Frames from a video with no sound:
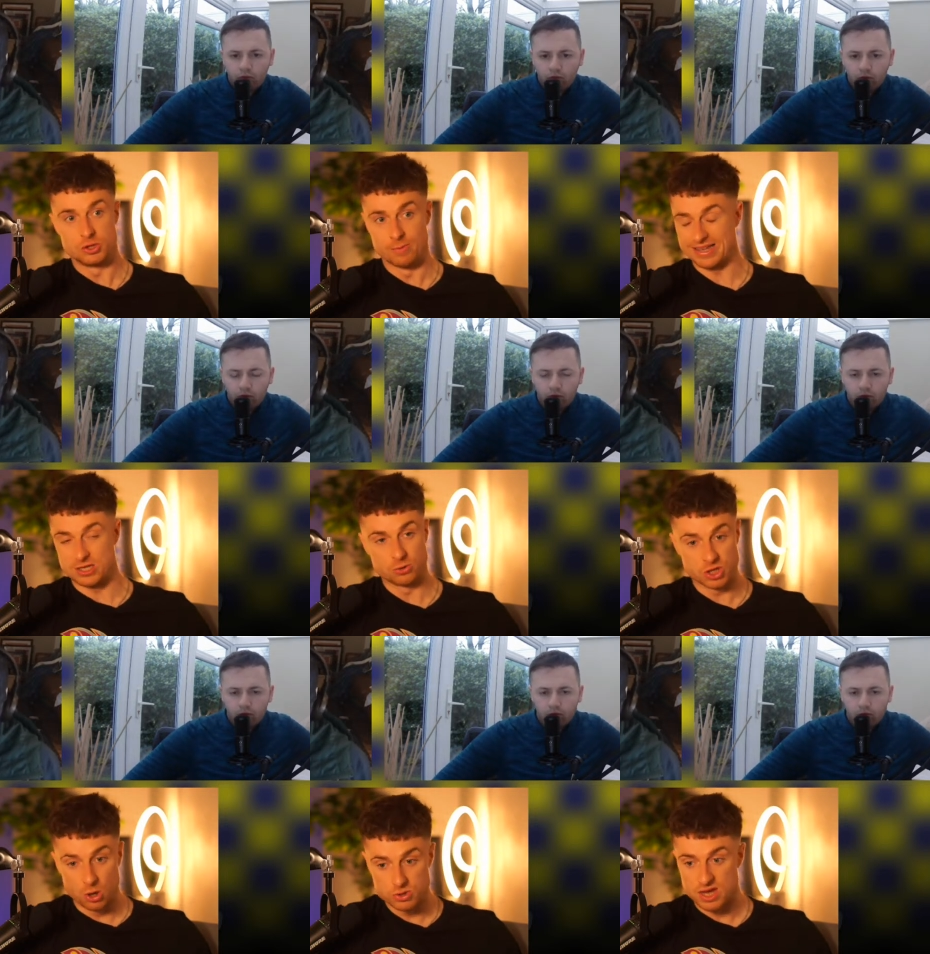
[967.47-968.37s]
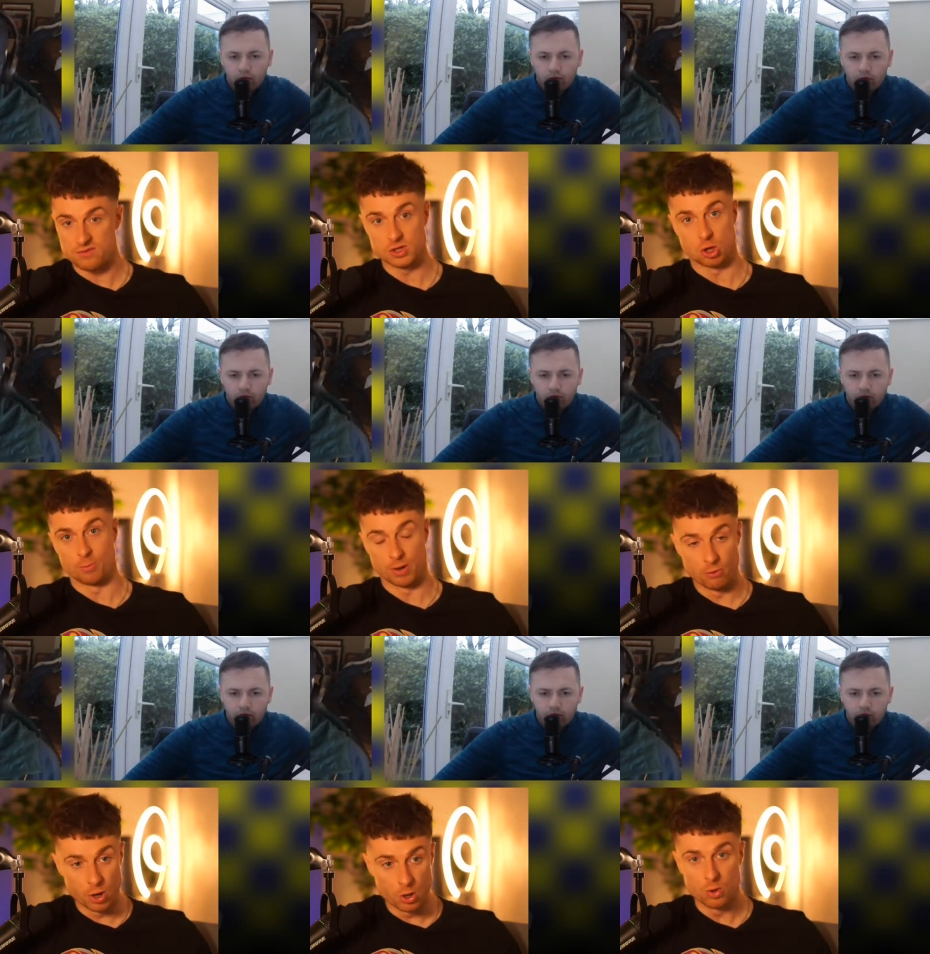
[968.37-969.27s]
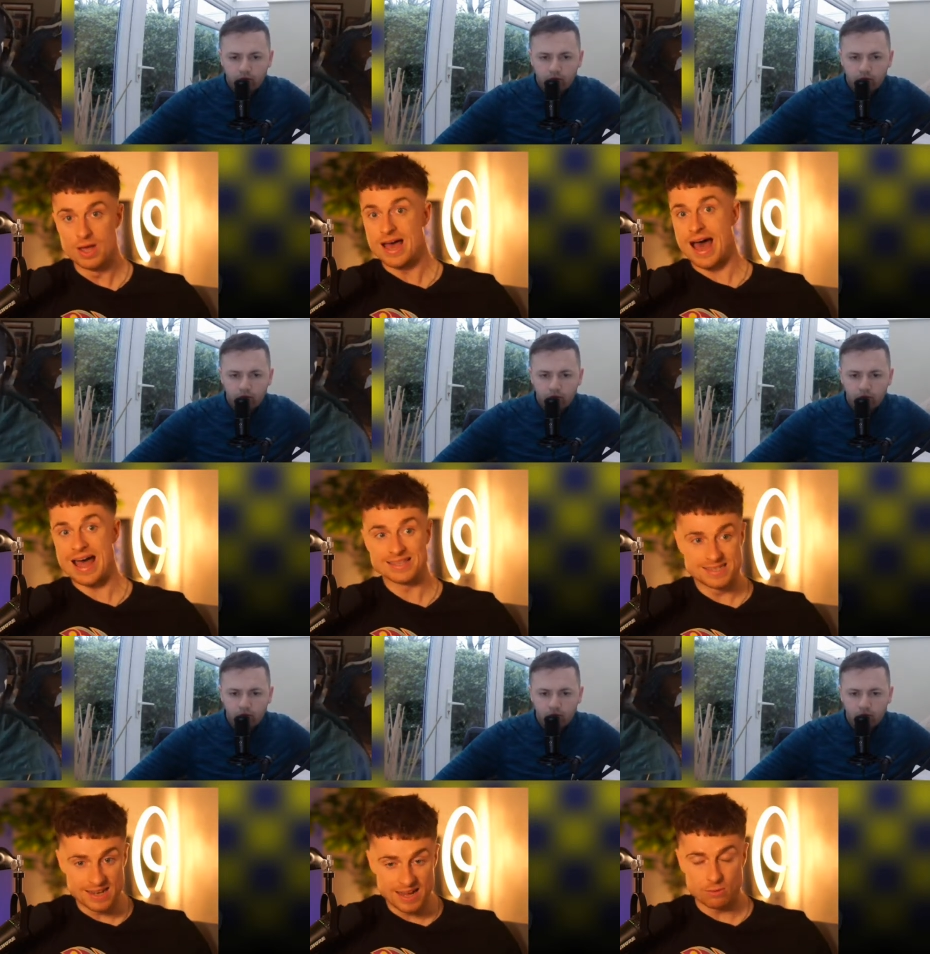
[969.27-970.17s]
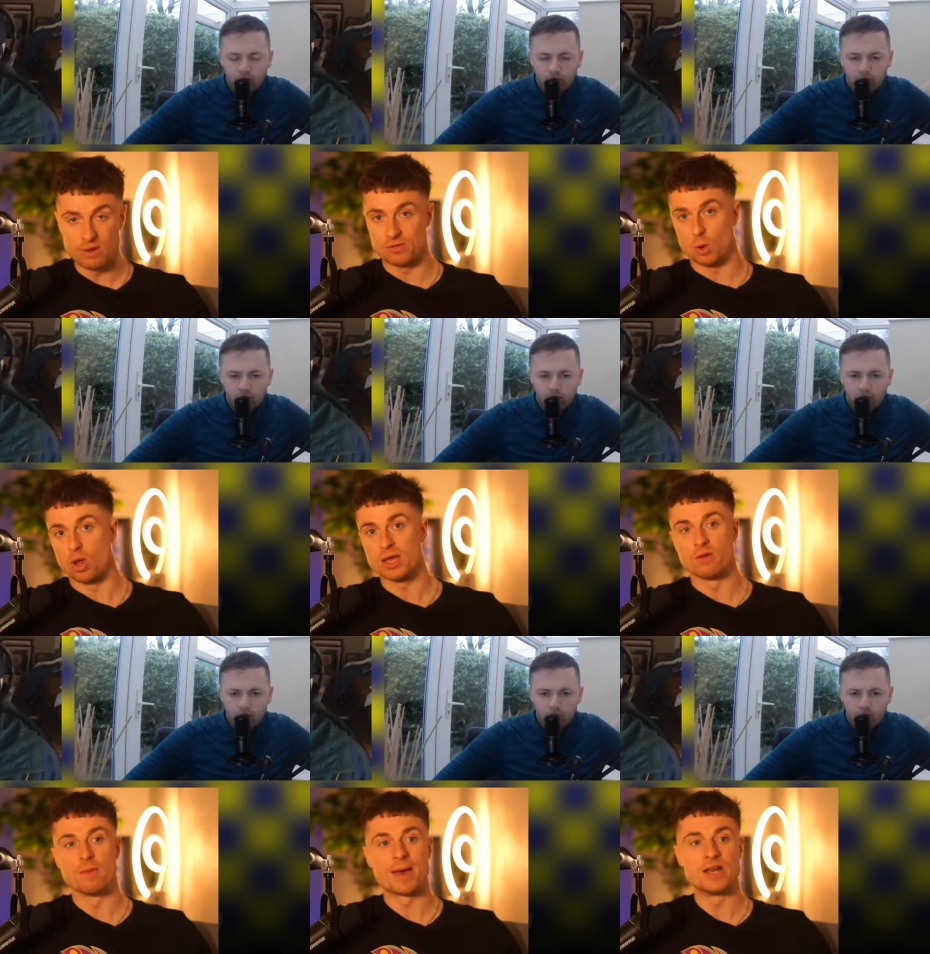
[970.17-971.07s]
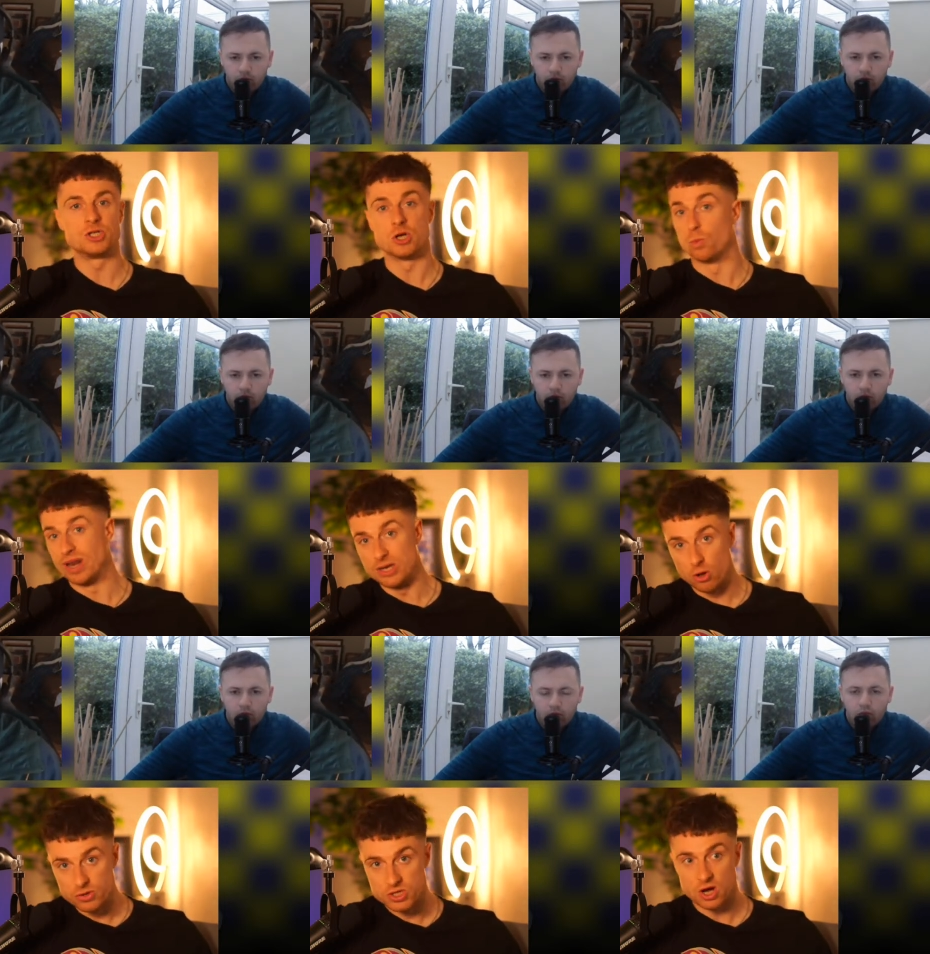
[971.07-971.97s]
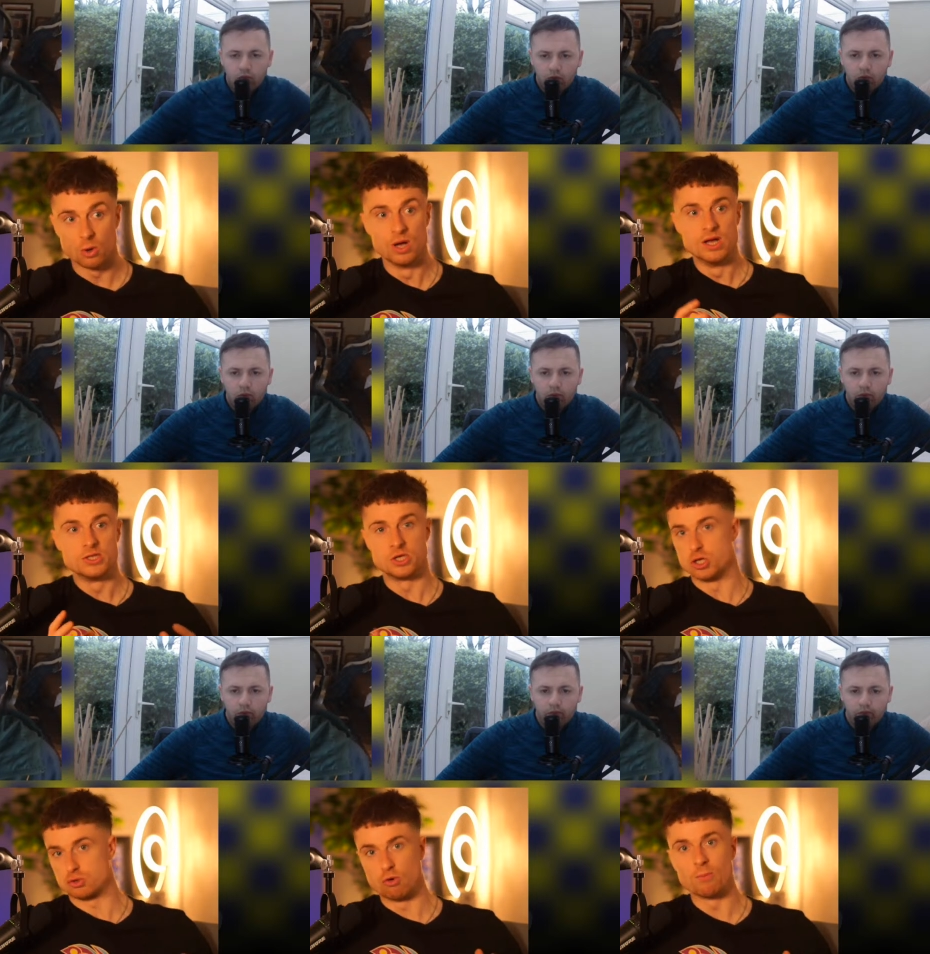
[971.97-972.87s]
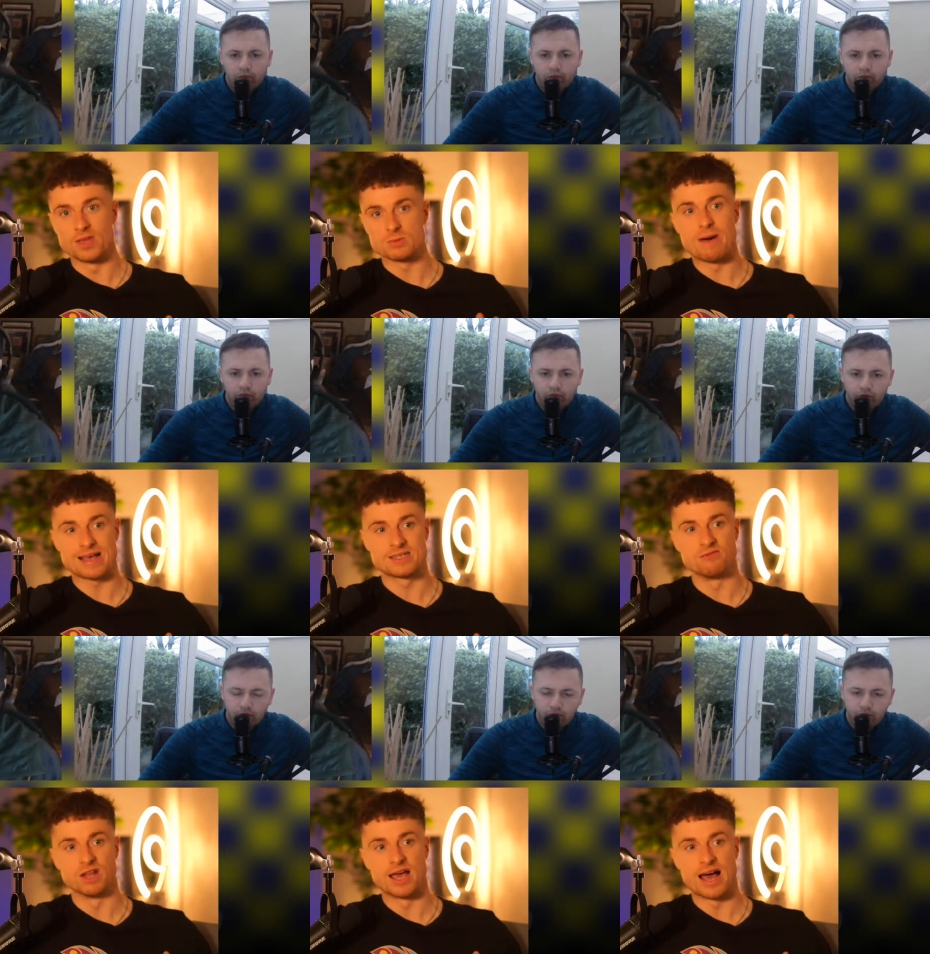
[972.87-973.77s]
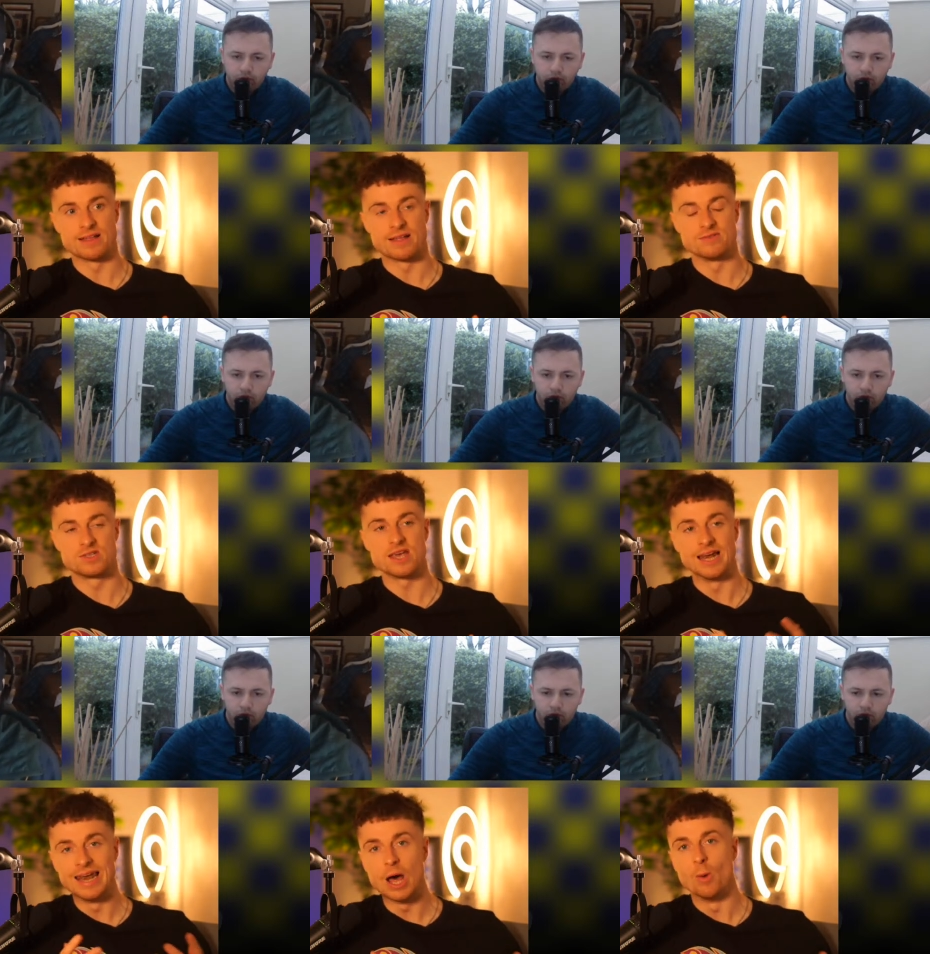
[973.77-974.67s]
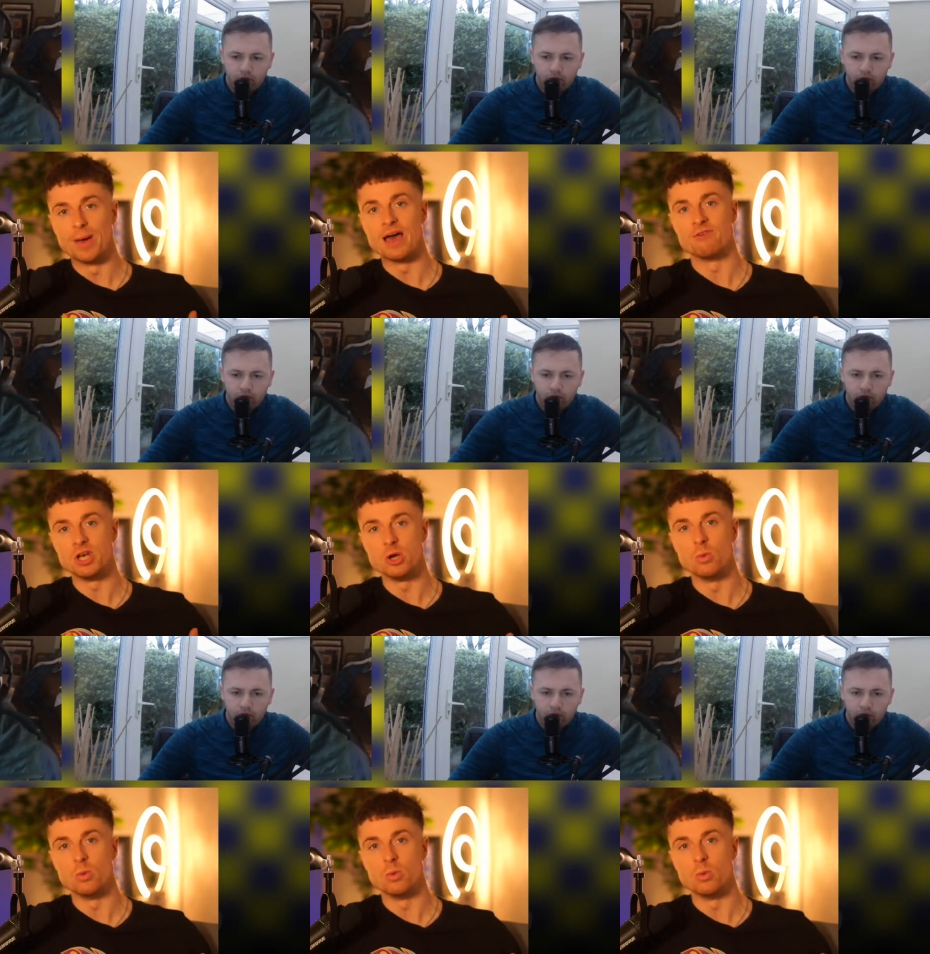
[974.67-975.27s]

Speaker 1: Mateo Joseph, Joël Piroe, Anthony. We have the quality on the bench. Willie Gnonto. To disrupt this massively and, and see a little bit of a new